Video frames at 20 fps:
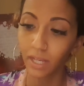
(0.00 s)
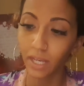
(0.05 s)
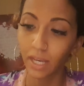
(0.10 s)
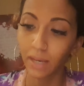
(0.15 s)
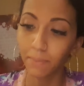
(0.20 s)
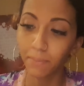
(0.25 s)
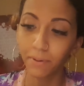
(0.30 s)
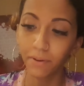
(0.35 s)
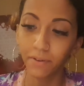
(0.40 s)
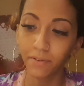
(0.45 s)

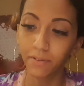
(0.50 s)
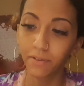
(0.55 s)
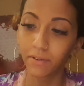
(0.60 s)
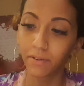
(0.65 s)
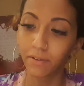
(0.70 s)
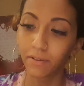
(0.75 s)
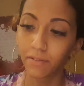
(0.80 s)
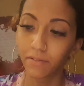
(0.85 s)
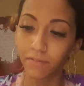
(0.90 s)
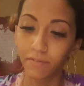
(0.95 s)
It
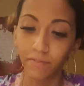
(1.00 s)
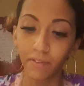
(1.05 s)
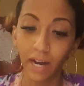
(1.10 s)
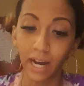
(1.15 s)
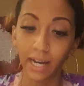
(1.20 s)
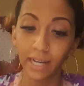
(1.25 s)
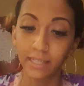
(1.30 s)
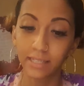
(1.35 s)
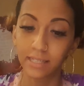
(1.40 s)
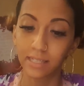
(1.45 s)

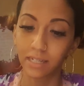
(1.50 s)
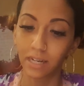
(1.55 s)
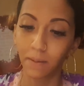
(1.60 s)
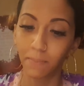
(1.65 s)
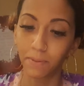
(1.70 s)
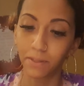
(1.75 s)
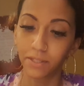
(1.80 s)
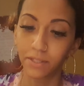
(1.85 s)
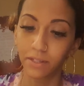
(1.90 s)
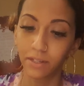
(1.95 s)
provides an
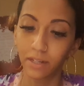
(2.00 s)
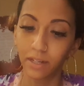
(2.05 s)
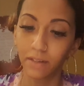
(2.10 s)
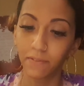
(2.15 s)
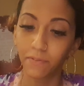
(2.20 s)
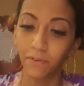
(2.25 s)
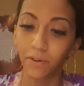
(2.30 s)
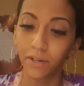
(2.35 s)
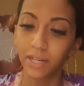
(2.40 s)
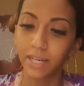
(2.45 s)
opportunity
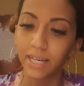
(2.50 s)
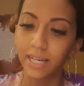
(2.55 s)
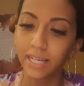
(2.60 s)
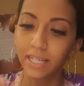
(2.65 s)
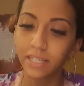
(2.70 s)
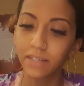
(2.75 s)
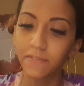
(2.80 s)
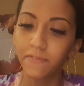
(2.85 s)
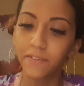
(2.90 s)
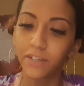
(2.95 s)
for an
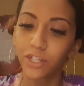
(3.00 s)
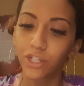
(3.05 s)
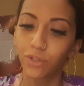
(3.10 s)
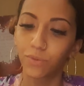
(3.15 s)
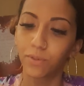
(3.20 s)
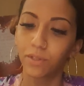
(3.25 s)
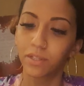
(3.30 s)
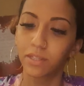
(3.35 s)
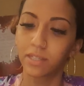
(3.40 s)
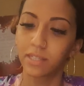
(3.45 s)

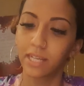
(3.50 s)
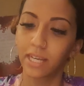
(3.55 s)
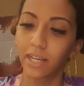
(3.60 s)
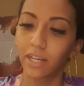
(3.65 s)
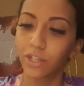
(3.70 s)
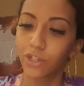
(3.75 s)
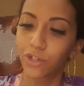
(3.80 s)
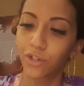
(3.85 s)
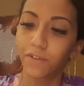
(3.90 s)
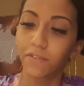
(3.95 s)
individual to take
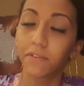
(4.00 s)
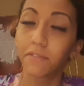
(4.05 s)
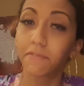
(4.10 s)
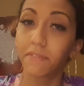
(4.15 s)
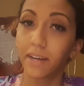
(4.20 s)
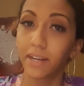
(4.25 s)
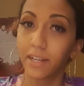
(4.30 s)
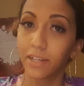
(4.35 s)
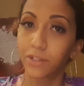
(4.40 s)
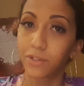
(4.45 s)
control of their
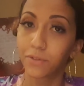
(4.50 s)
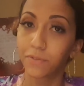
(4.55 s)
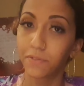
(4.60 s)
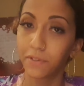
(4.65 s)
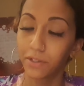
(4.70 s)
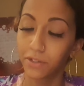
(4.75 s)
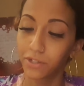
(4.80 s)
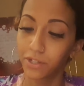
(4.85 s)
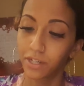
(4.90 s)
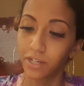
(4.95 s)
financial
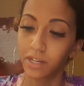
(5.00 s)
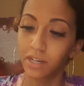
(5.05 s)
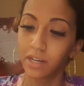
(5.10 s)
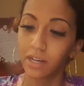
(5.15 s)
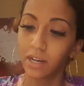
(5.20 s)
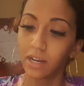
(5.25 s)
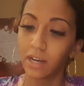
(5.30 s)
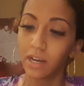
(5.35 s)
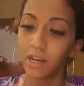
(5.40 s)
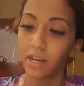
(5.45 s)
future,
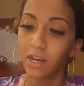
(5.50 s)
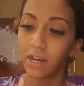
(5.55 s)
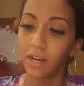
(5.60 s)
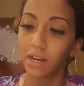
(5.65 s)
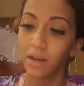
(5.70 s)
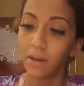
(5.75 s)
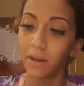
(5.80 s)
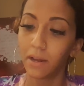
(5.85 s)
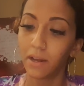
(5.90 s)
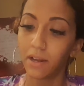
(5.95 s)

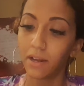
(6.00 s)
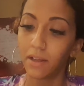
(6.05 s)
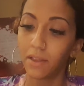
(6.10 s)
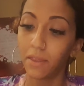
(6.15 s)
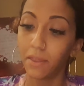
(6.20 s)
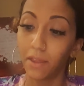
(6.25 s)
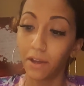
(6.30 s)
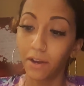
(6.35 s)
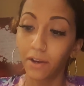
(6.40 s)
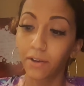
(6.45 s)

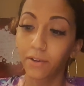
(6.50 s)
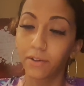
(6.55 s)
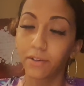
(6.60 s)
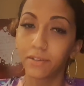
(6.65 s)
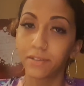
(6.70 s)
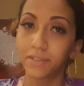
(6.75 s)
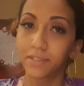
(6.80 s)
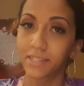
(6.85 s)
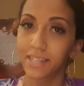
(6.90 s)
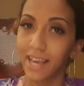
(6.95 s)
their
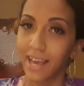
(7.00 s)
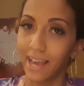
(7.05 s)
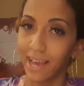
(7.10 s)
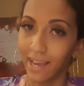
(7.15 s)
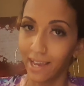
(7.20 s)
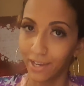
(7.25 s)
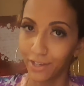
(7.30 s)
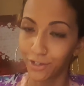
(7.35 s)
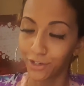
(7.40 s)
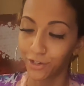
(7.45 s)
goals
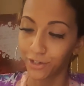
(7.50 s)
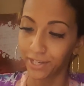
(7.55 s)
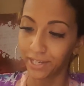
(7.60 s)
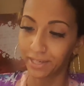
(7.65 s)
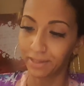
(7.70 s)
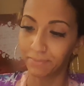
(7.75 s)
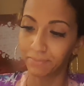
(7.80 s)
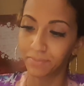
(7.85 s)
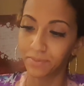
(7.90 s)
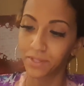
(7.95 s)
and
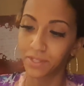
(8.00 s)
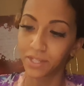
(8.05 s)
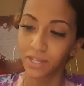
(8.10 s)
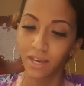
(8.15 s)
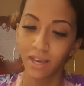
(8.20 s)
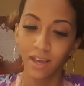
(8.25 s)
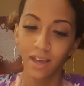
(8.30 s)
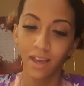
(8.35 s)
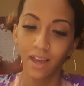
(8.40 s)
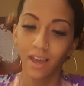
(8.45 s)
dreams,
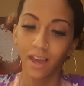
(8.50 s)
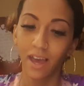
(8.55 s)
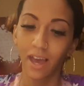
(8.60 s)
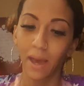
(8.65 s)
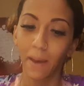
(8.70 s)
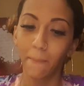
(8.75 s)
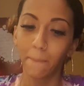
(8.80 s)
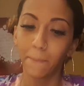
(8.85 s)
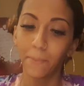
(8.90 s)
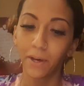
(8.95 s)

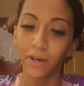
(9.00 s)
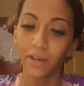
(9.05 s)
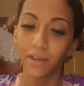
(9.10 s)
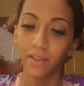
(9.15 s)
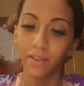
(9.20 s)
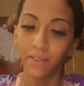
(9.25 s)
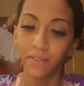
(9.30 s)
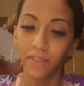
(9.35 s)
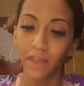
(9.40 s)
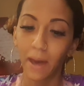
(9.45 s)
and
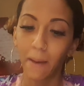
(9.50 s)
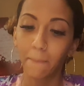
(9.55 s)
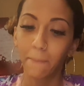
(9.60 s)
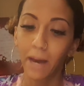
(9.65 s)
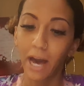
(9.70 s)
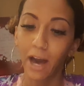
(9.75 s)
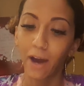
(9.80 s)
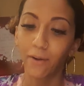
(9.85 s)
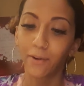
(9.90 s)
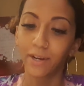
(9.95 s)
put that
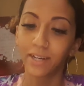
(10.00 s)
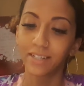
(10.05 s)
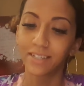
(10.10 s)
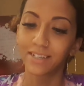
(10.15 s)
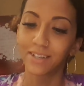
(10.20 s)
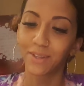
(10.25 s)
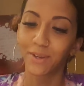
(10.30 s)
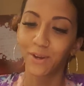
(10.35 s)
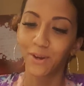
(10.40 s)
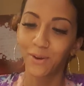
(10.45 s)
power
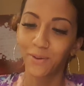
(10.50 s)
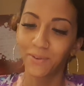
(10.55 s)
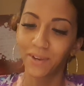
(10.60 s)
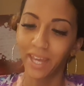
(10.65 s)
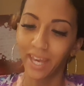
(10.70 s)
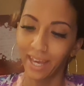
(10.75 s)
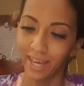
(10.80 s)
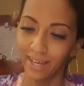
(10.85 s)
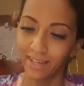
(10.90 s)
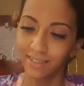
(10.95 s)
into their own
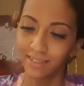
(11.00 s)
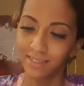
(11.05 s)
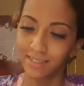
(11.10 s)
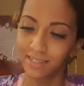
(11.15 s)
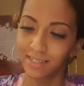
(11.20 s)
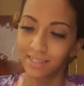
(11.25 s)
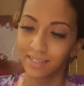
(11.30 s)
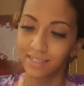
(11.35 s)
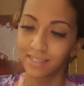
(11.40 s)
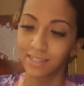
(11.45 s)
hands.